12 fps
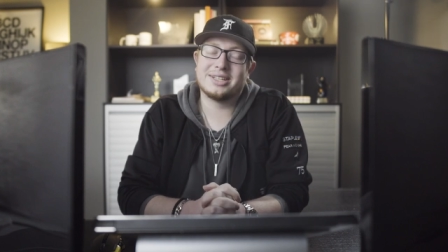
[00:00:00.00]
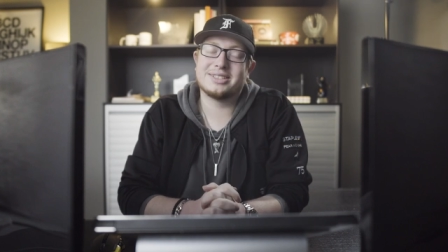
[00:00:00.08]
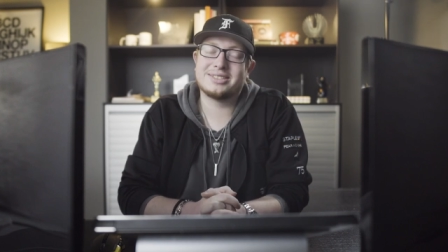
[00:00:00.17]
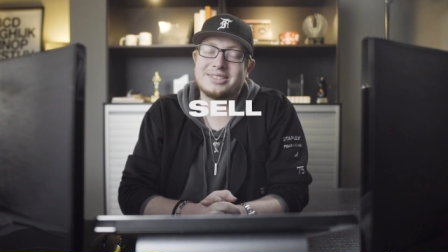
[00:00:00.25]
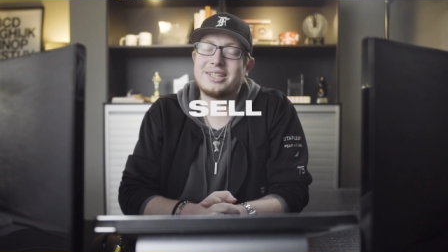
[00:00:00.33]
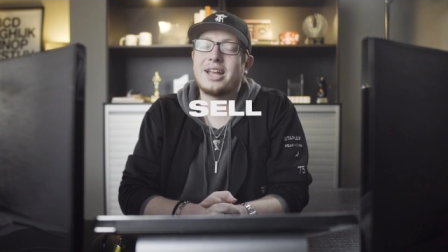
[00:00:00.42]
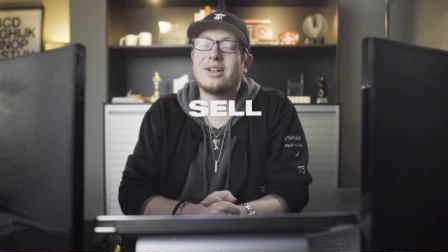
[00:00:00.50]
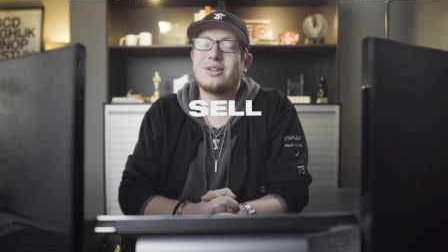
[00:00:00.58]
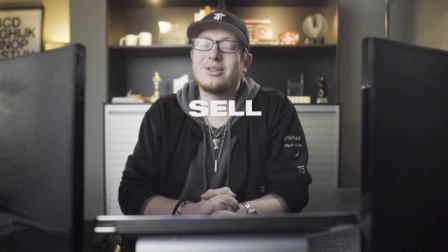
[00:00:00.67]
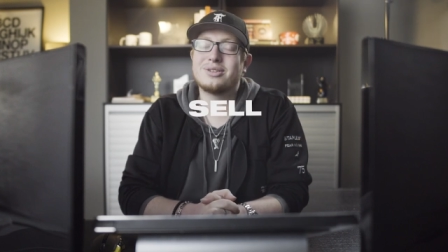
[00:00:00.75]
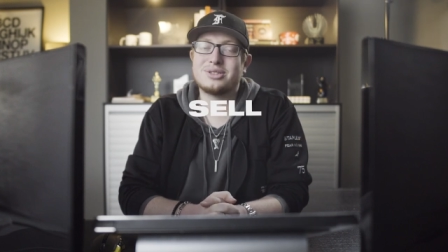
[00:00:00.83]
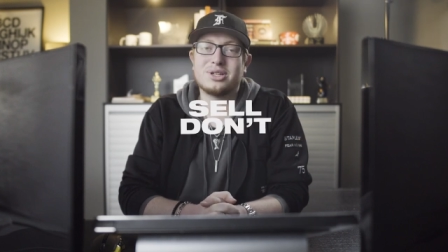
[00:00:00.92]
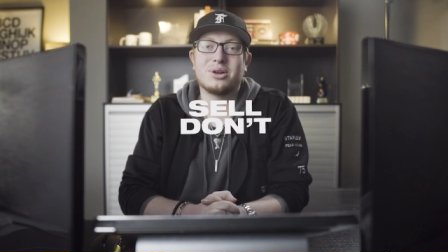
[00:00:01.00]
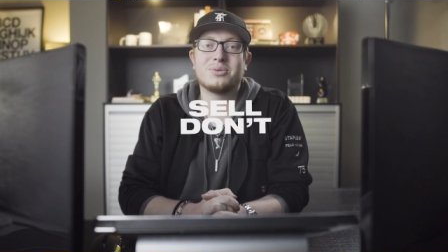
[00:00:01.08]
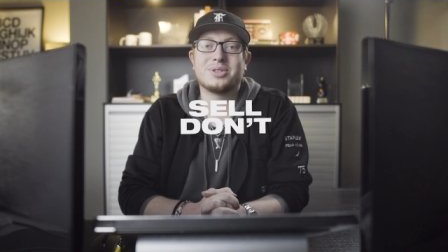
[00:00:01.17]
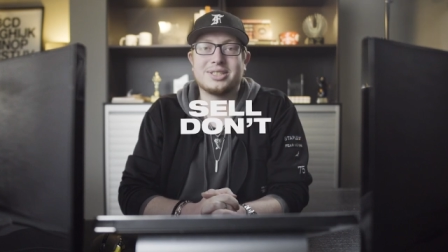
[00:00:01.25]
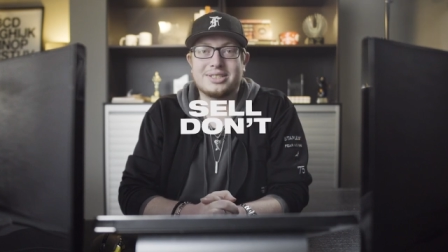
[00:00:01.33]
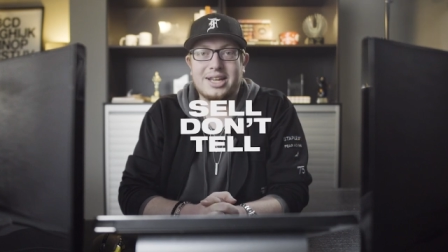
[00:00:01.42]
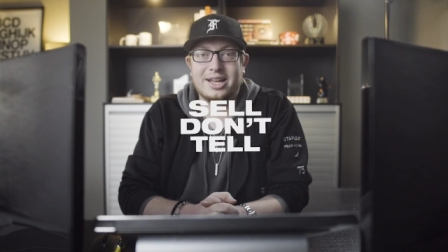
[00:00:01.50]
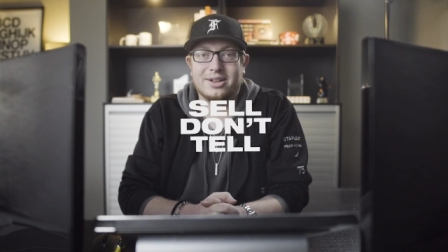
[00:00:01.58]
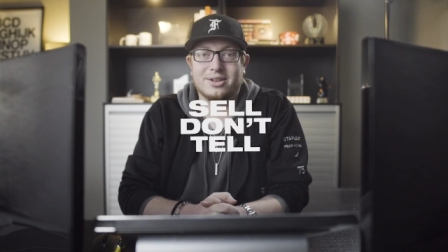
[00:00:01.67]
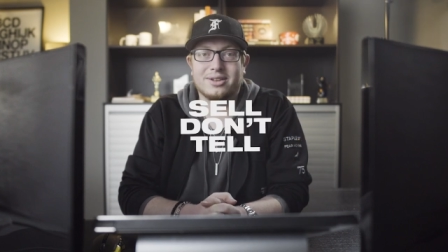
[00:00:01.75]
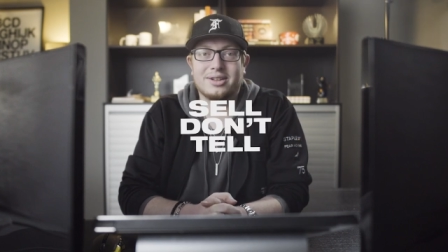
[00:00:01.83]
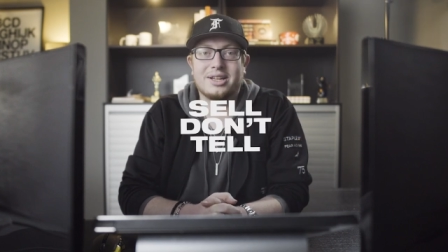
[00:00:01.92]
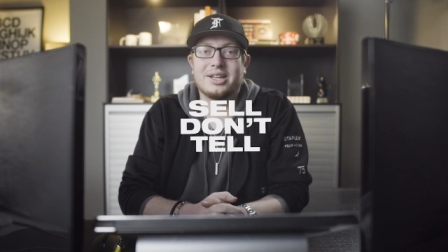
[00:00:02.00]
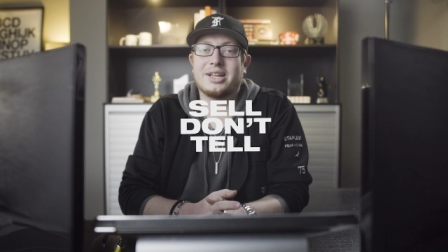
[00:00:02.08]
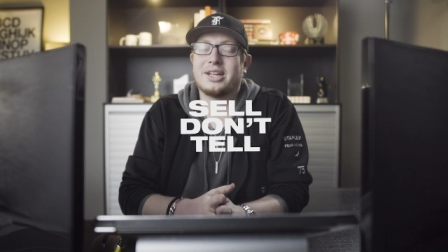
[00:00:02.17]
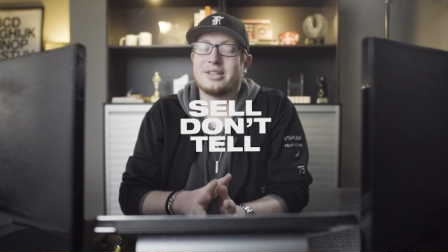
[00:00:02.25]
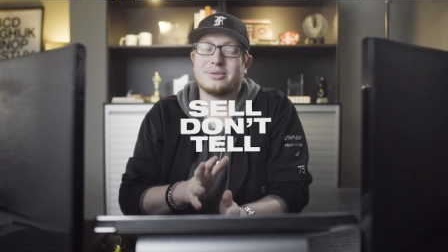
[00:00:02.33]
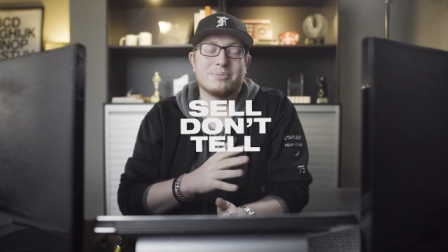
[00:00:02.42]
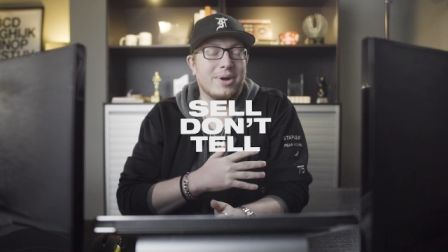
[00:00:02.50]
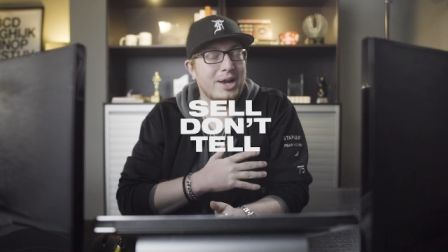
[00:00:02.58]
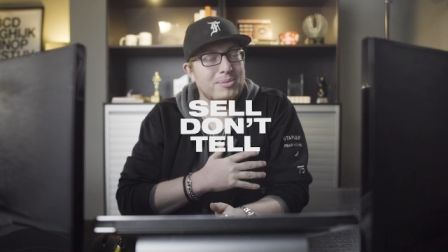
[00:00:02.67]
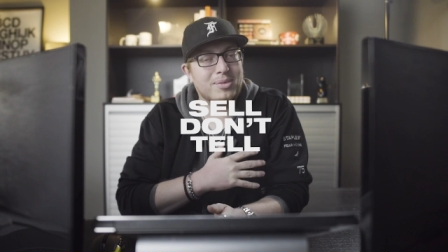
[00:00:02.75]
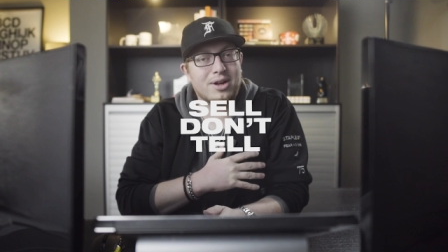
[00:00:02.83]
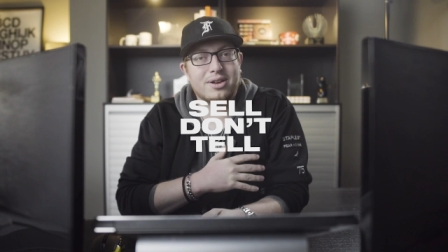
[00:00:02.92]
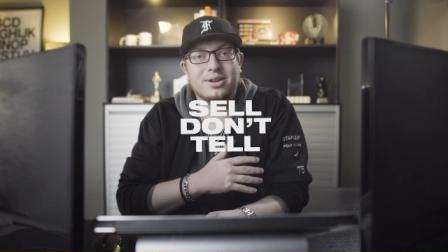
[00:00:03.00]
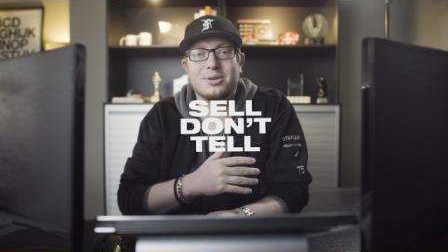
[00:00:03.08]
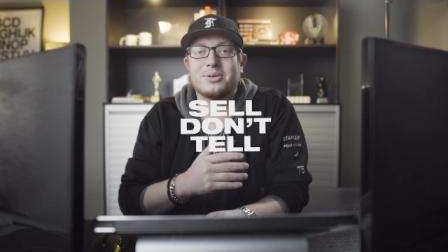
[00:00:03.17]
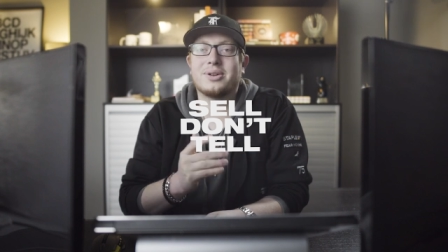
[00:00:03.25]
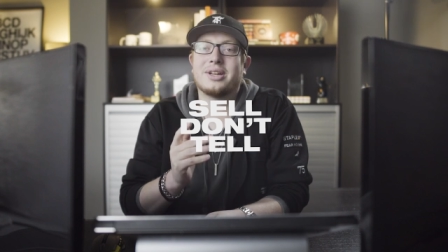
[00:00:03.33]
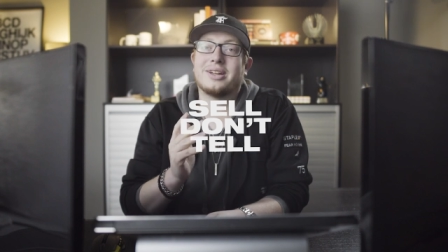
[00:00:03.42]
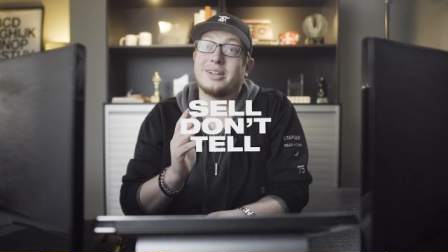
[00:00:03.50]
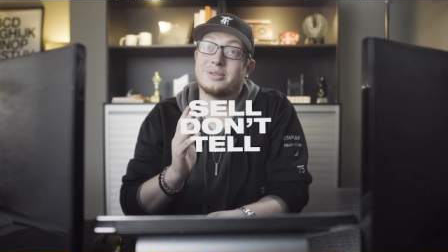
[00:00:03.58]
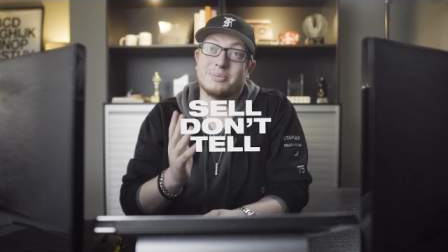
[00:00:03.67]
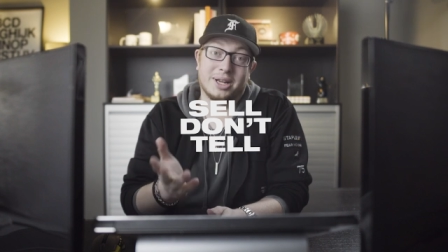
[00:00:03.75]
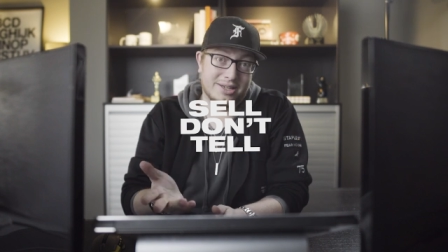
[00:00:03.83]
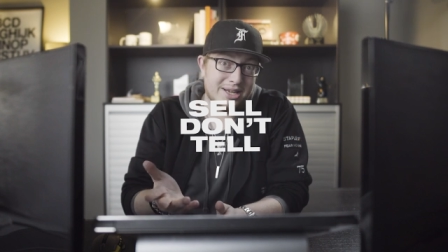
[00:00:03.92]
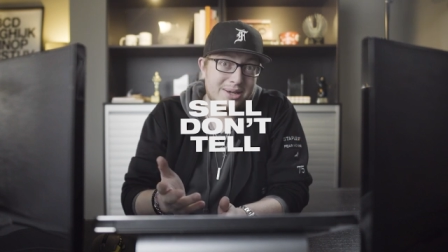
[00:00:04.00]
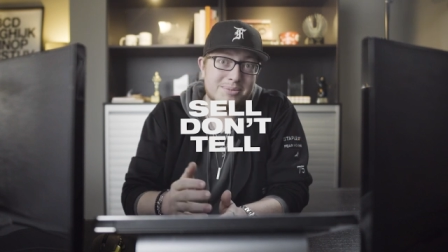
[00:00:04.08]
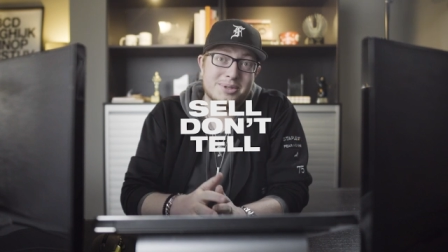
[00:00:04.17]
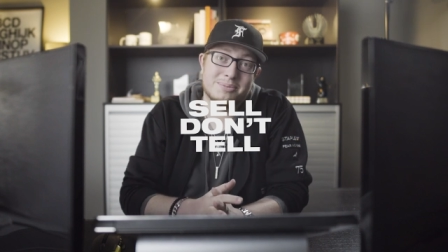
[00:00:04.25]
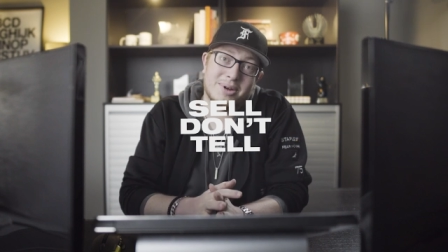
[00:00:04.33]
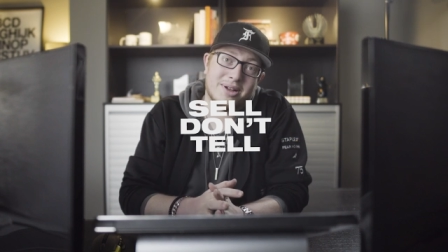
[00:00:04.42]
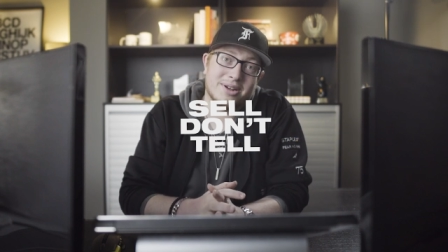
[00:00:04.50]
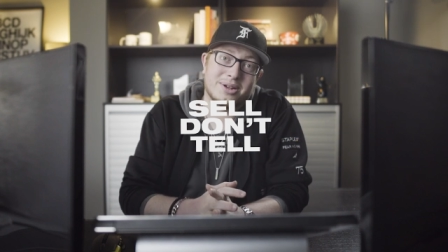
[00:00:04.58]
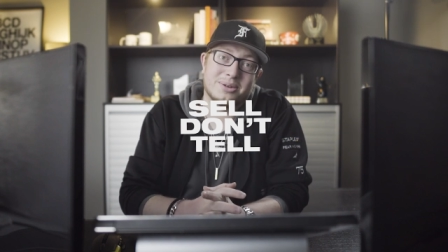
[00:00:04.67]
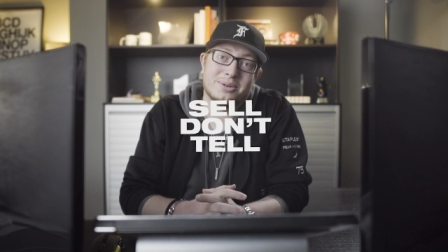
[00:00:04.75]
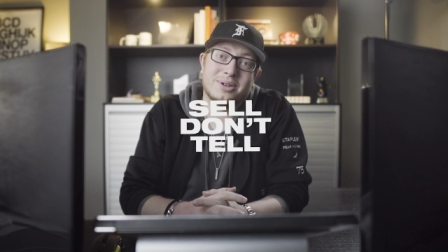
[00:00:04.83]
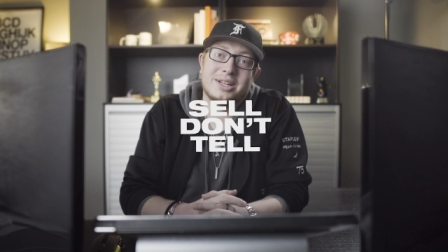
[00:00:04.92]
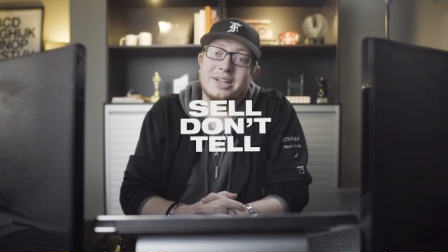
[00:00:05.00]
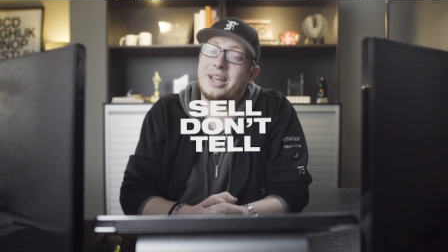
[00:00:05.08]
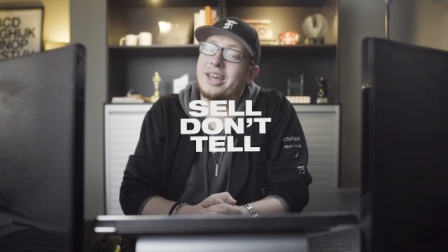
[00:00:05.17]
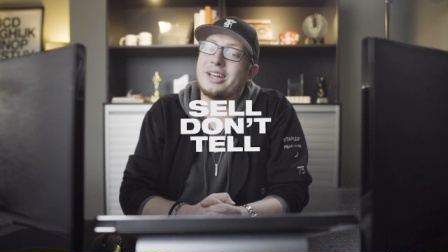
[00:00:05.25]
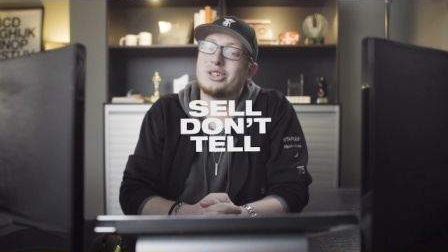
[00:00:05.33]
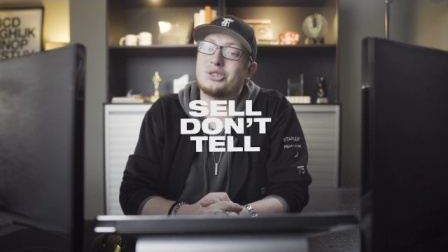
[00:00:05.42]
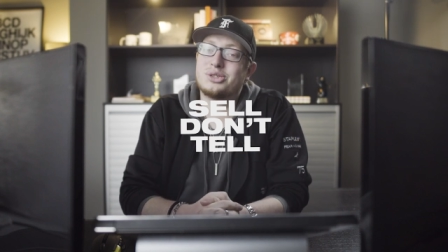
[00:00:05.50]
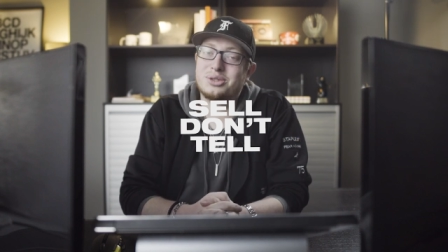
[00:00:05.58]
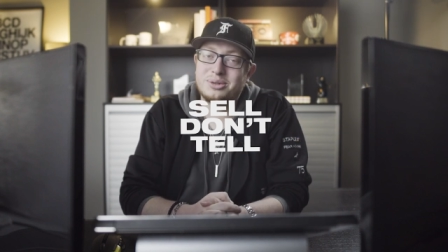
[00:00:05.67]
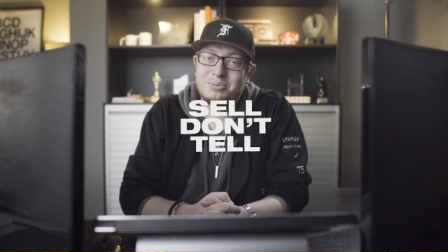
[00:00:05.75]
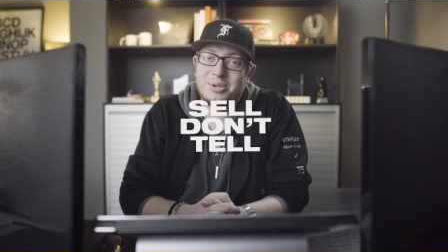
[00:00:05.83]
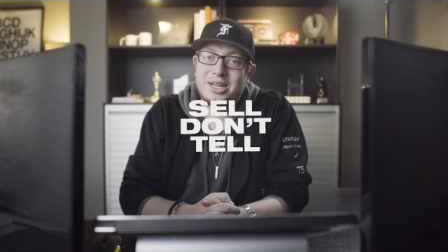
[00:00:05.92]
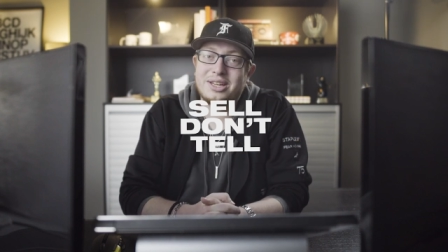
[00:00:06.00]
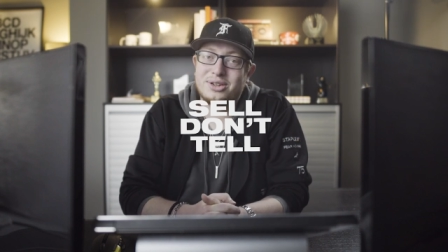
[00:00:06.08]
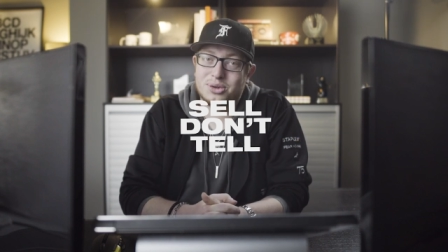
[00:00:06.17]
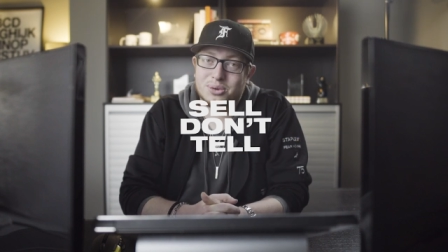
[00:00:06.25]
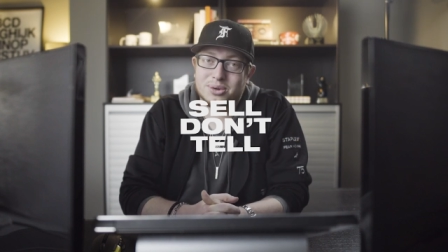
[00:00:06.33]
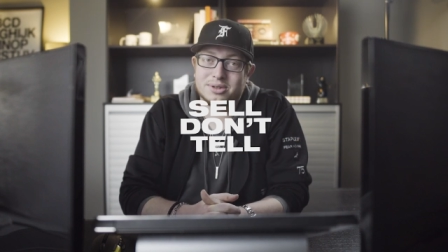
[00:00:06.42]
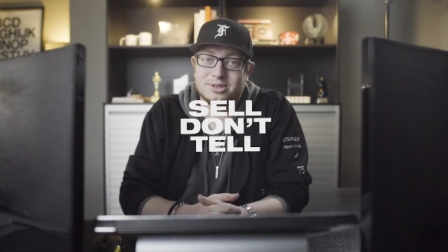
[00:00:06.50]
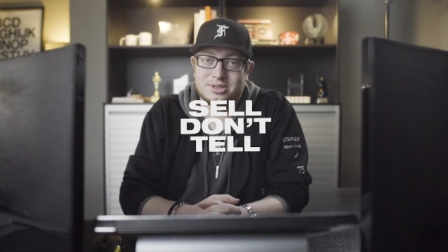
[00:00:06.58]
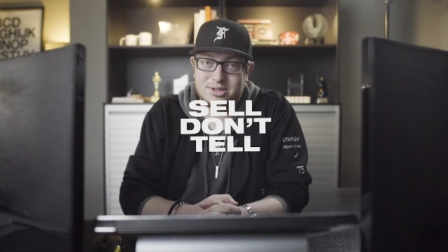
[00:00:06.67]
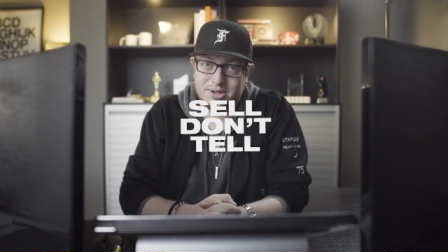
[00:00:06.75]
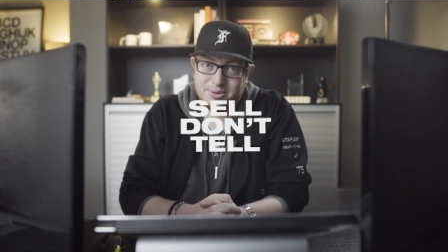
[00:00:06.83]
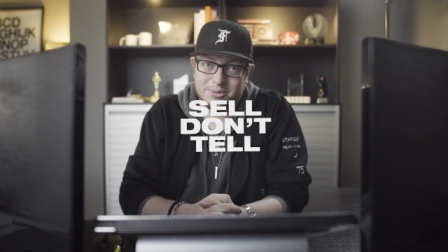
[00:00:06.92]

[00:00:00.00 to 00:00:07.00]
Sell, don't tell. It's my motto, it's my team's motto, and it should be yours too.